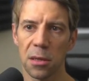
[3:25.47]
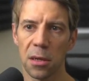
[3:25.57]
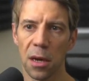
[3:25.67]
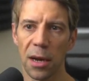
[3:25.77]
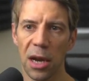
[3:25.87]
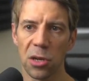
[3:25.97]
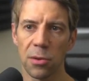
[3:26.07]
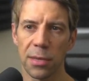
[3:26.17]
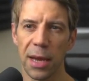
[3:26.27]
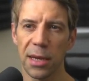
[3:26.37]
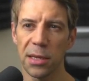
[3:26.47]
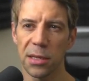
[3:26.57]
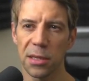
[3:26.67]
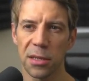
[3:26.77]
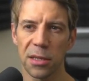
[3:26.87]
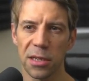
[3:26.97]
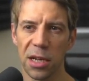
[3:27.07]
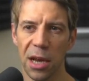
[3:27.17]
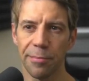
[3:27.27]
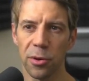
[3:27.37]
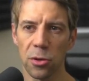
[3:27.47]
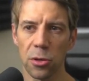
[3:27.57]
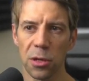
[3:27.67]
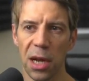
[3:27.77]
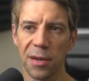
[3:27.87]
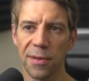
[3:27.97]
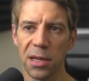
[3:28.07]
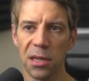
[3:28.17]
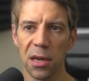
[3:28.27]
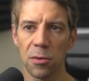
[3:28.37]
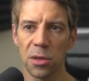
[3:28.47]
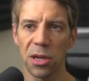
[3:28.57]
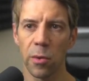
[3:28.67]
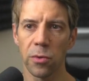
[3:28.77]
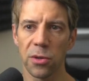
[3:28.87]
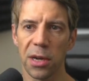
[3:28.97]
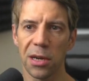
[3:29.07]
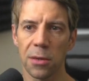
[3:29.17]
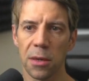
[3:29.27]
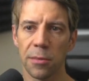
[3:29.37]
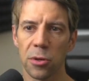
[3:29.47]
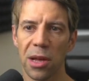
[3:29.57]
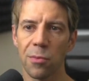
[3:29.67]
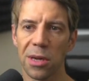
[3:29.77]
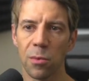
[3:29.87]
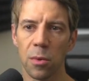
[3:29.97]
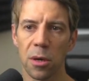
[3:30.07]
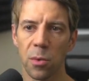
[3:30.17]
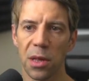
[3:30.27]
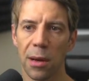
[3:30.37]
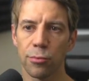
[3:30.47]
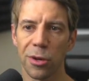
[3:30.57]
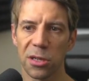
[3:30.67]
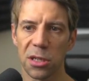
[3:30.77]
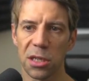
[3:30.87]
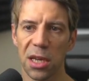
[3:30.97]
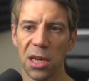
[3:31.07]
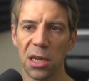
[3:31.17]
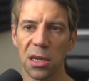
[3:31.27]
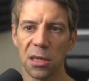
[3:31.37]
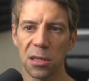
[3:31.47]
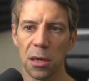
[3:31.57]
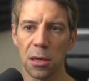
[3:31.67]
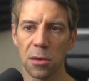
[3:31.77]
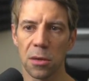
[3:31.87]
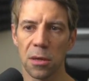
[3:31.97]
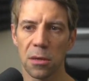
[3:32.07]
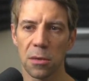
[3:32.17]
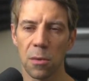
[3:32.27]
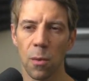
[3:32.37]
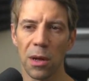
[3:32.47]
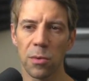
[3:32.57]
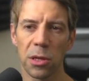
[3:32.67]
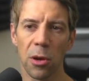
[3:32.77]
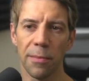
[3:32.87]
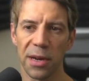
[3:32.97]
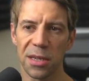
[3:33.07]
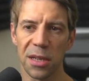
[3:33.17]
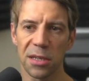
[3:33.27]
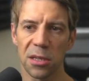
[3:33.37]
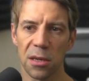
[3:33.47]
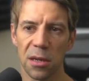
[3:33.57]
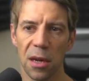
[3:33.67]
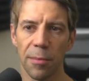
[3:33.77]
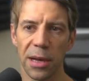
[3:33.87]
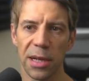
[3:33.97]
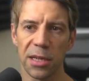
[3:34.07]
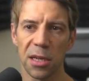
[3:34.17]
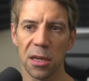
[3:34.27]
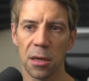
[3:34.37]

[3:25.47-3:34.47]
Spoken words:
And I can update, so that's like a poll kind of thing, which I won't do now. But then we can work with our branches here. So, well, we'll come back to this a bit later,